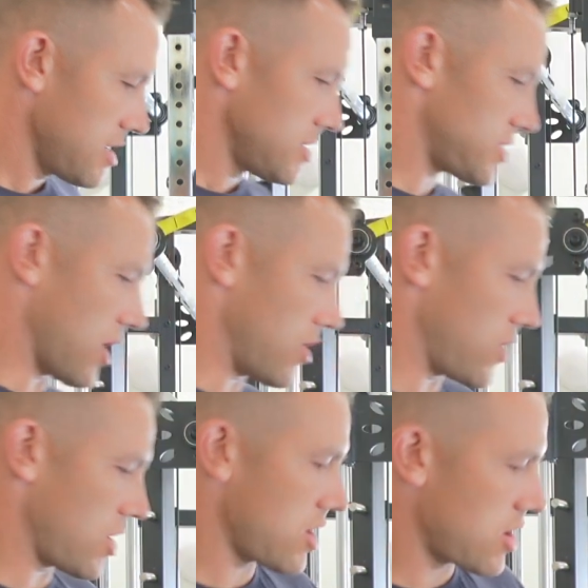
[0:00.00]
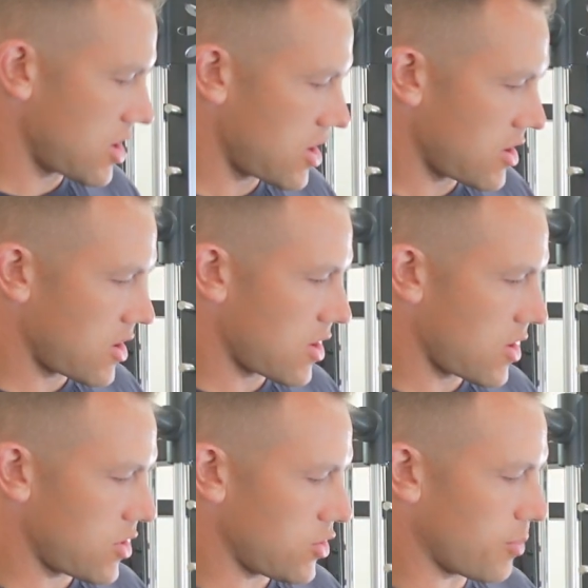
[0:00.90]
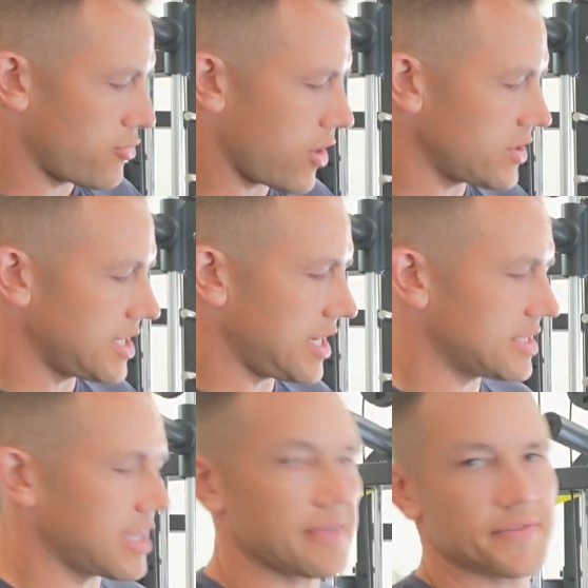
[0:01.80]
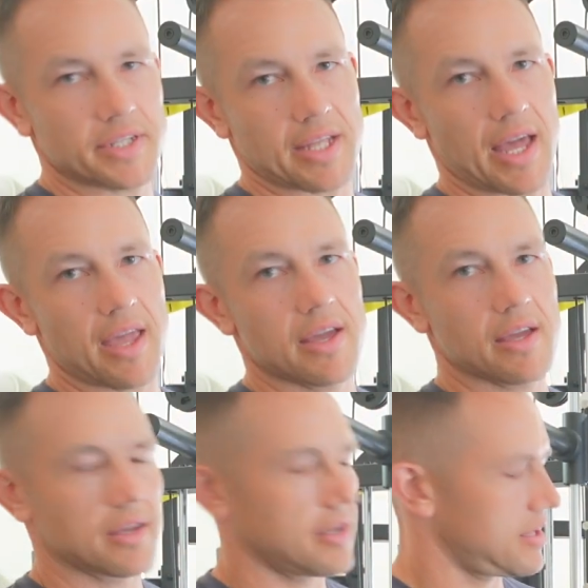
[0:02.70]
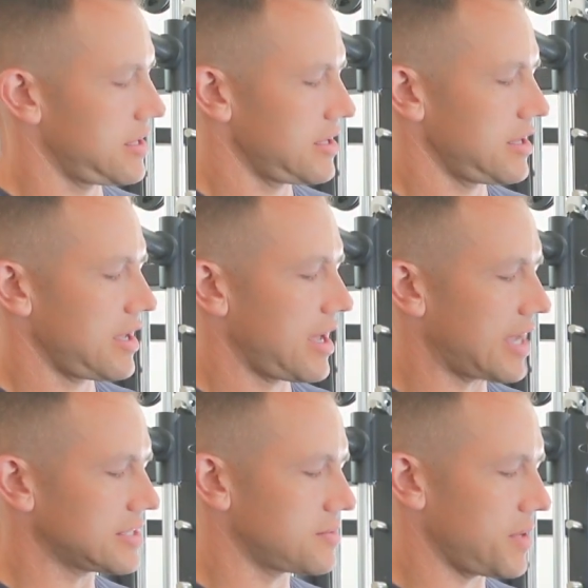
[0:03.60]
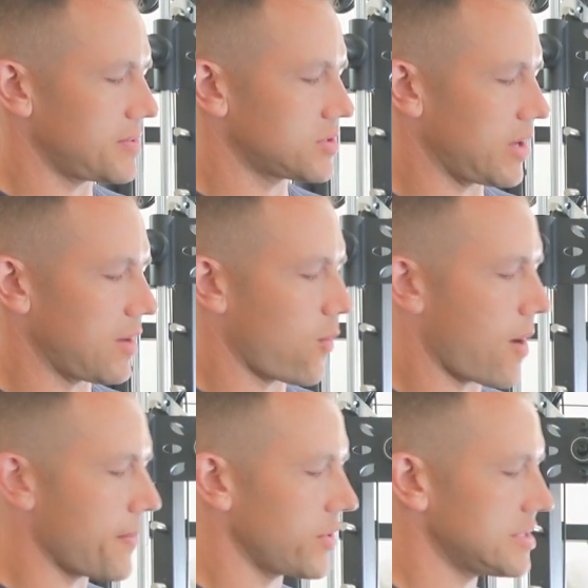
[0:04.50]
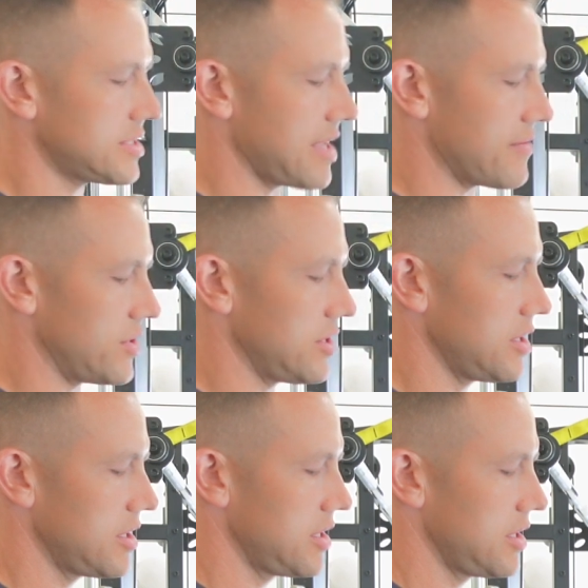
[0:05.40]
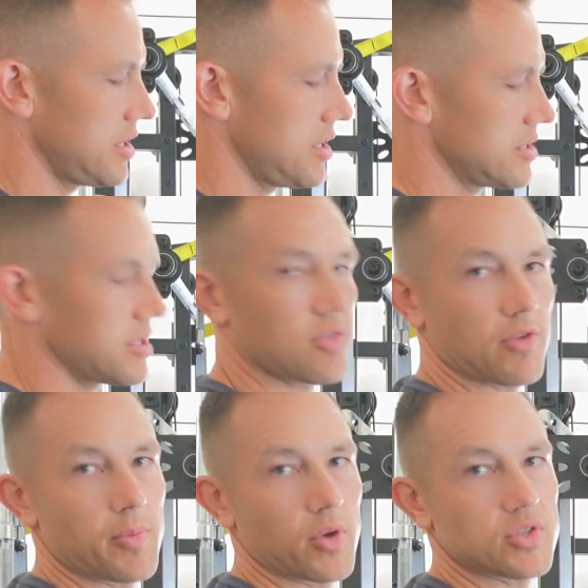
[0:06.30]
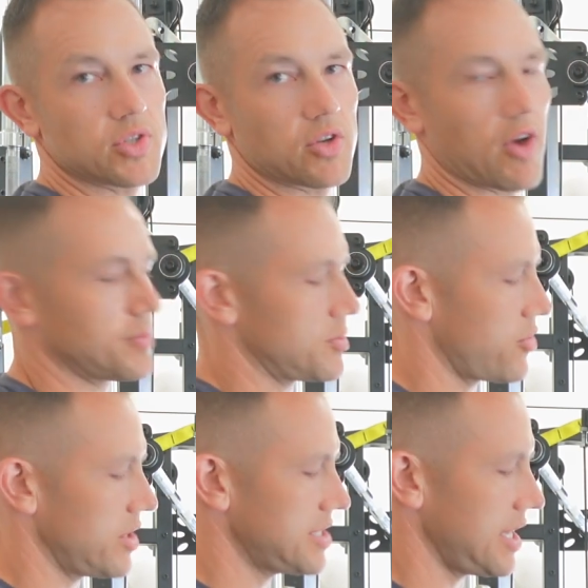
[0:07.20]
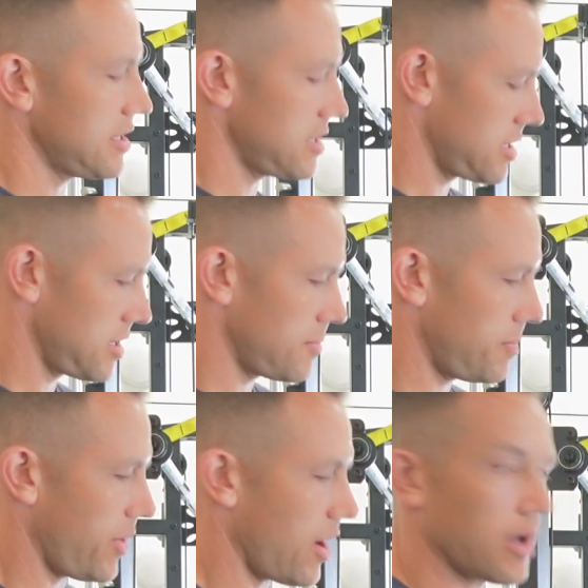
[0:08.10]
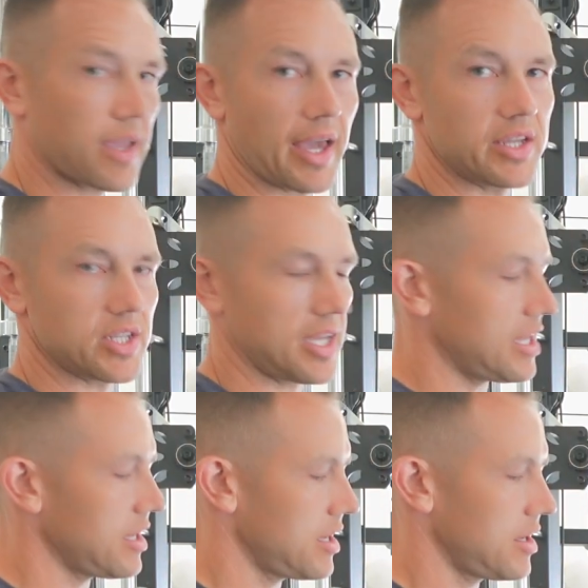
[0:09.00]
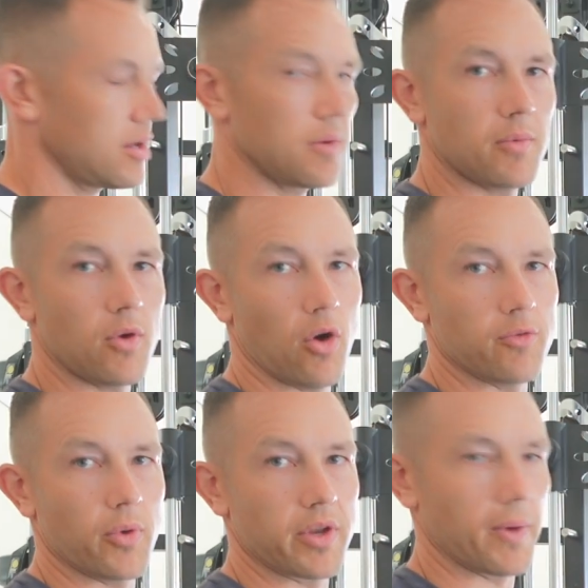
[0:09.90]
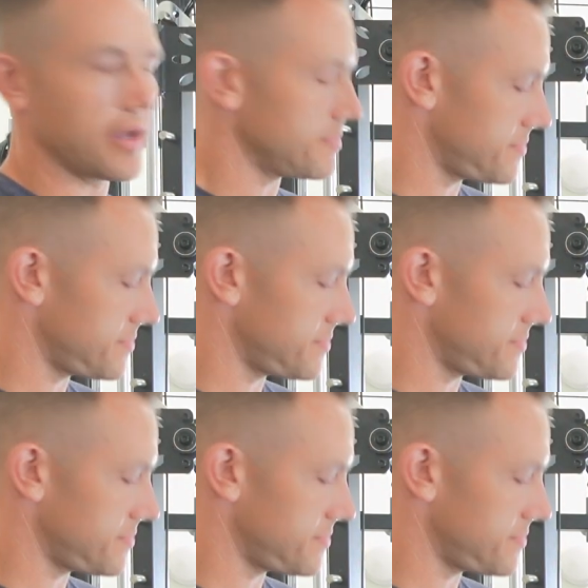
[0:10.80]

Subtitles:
So your protein intake for the day has to be between 1.7 to 3.2 grams of protein per kg of body weight.